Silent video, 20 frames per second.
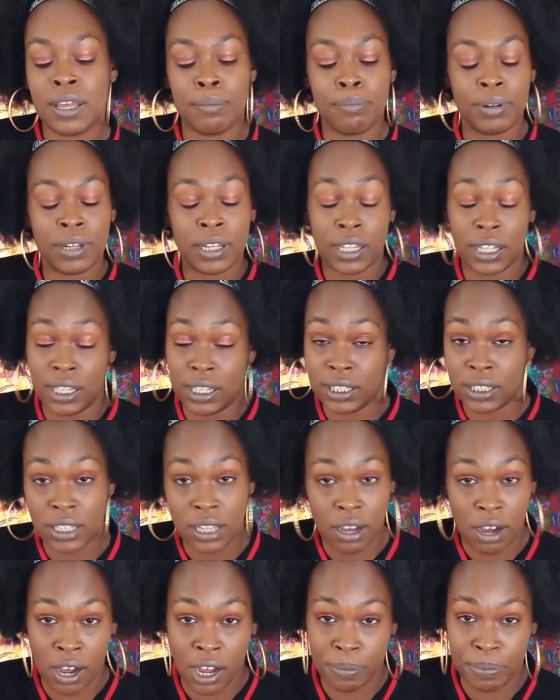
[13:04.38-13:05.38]

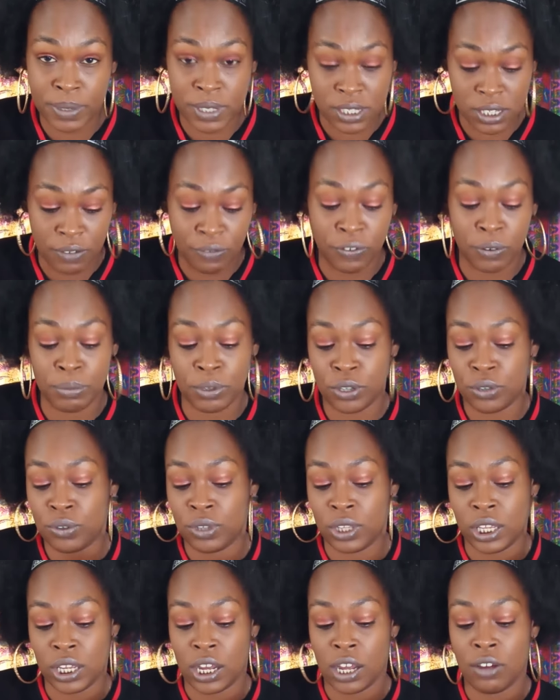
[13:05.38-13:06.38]
completely opposite from you,
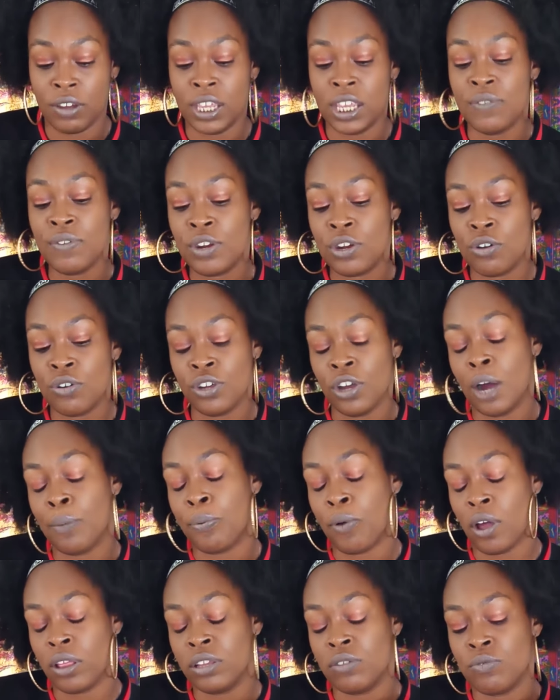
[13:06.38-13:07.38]
Leo. Even though
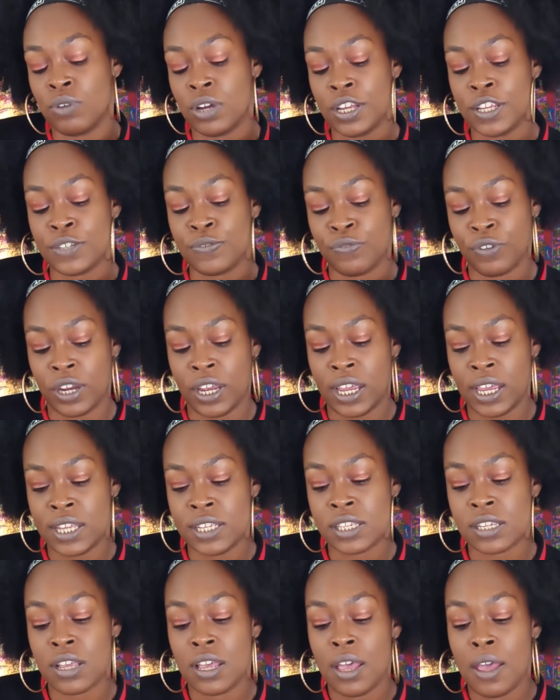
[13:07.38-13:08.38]
y'all probably was
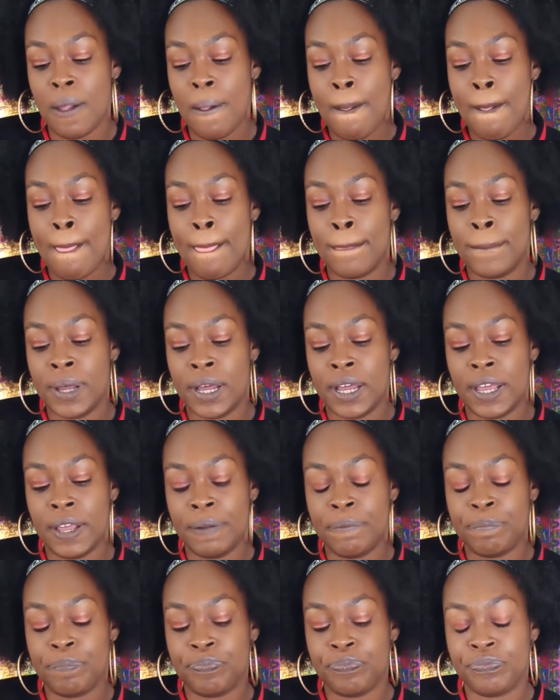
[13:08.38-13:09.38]
friends,
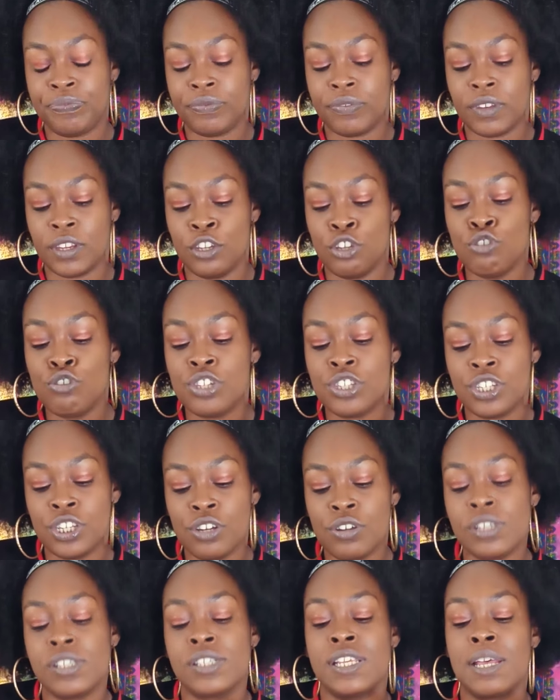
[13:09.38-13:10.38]
but you
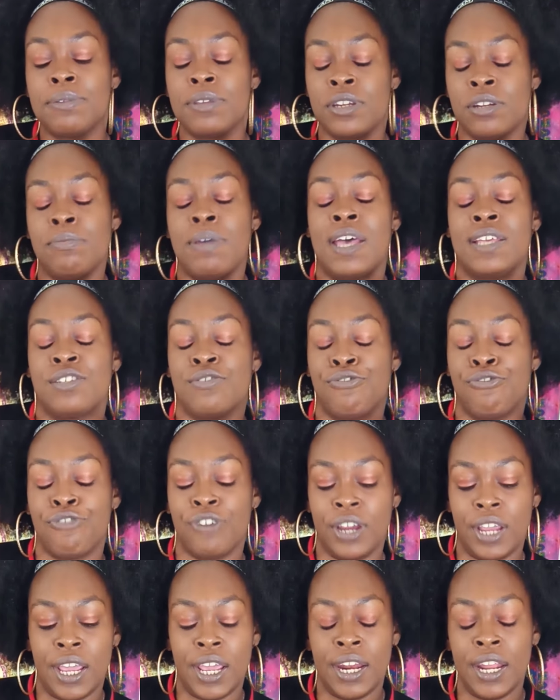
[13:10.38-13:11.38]
still accepted them as a
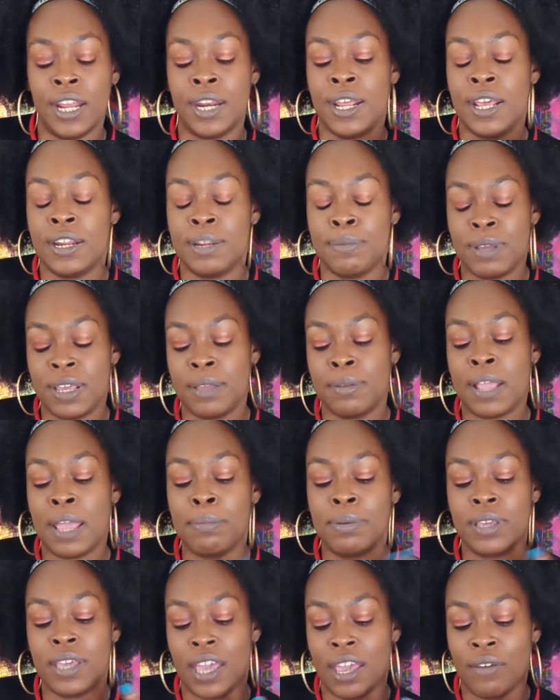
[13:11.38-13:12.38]
friend, and they
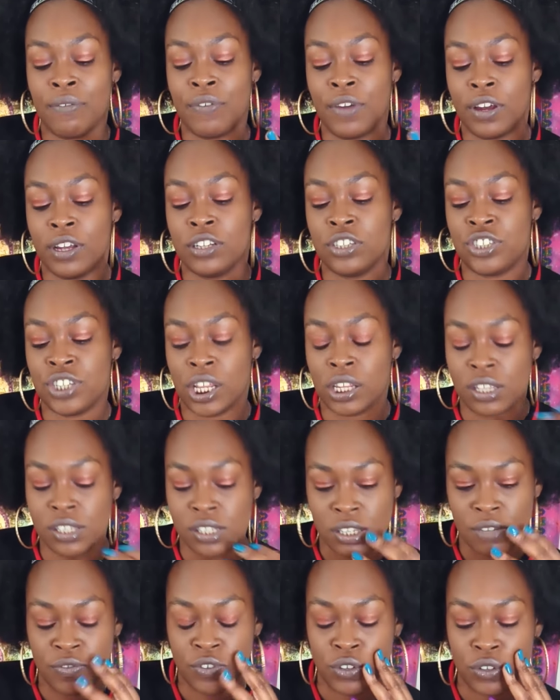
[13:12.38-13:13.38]
became very
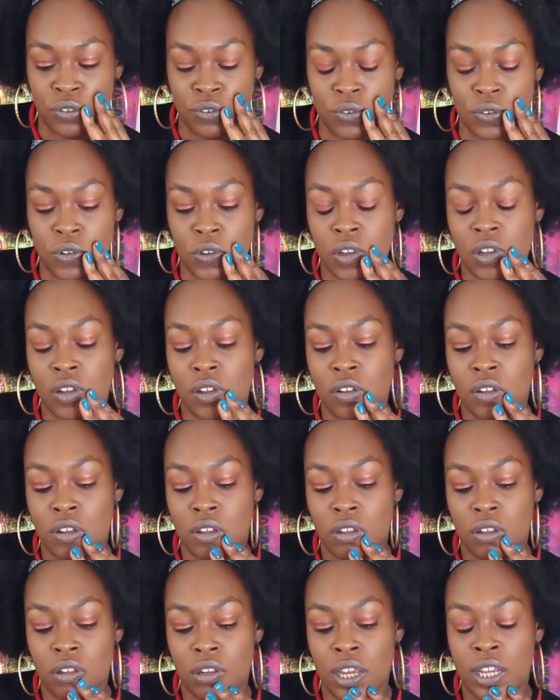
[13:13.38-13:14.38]
jealous of you,
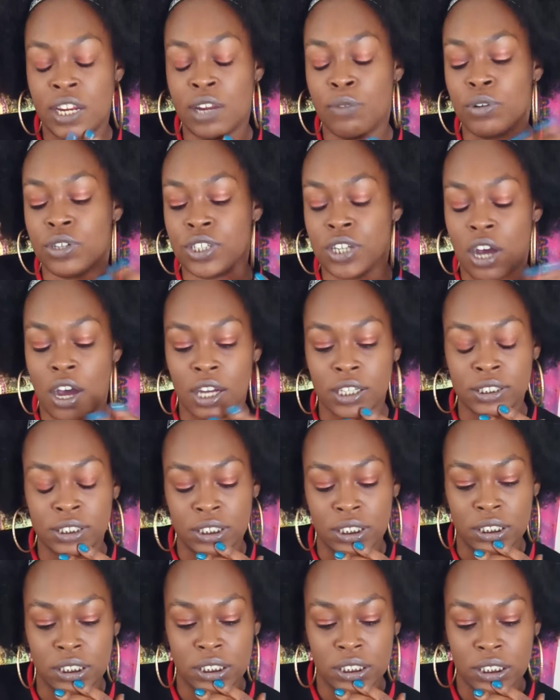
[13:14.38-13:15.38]
and they were
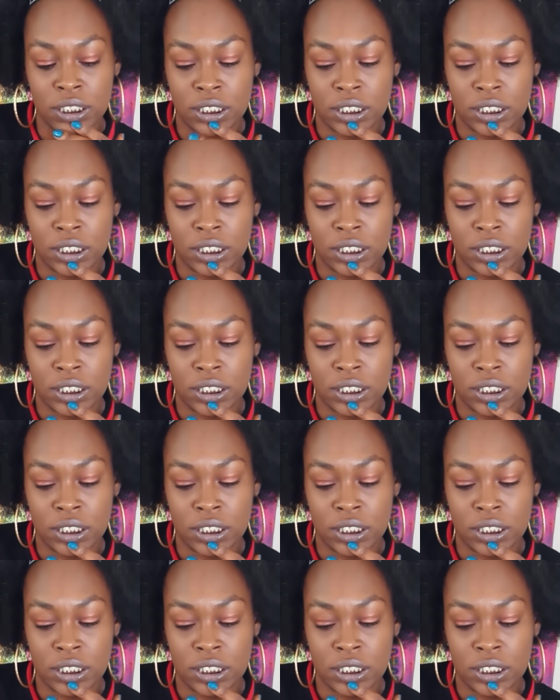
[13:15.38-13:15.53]
toxic.